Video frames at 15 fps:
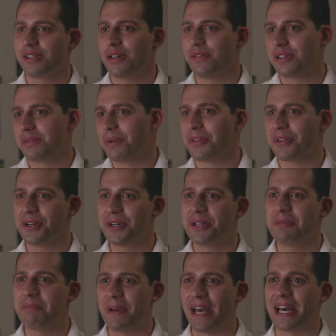And so it's both
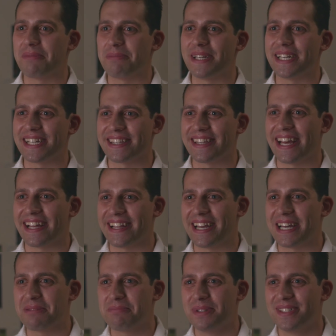good and bad being in
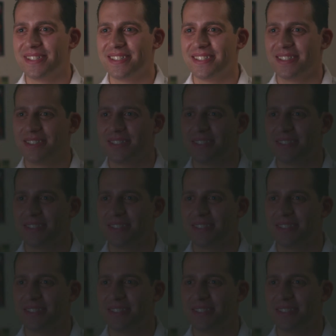that lab.